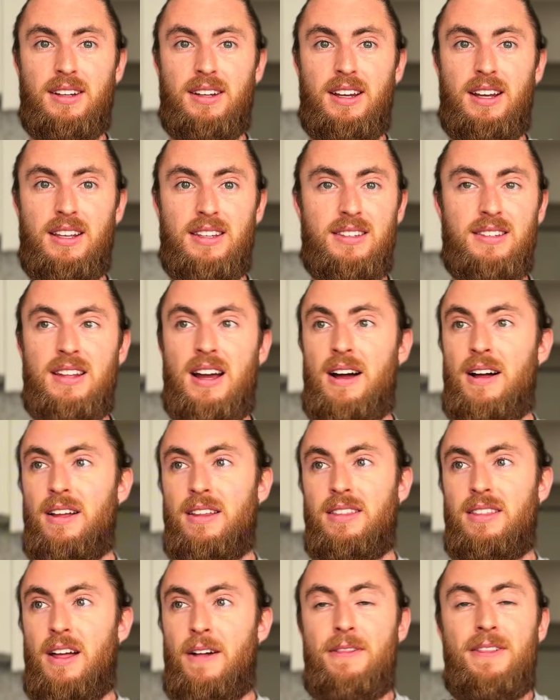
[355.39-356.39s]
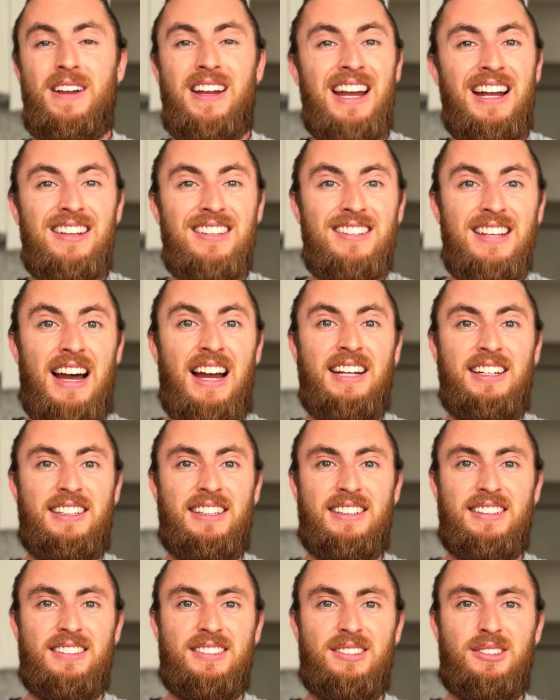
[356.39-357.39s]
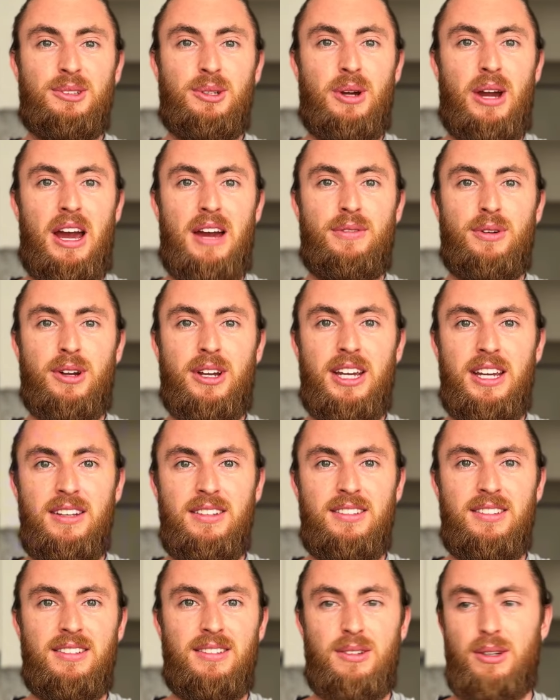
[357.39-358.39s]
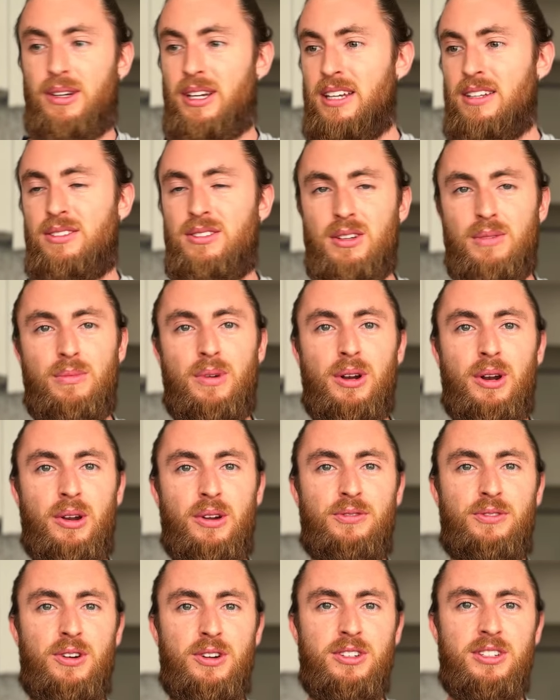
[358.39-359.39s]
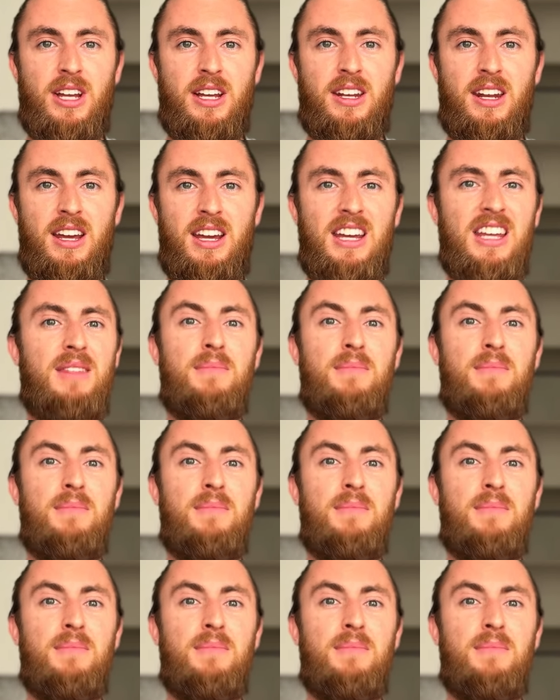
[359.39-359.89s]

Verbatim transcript: It's not nothing exciting to have a kiss, to kiss someone on the first date. It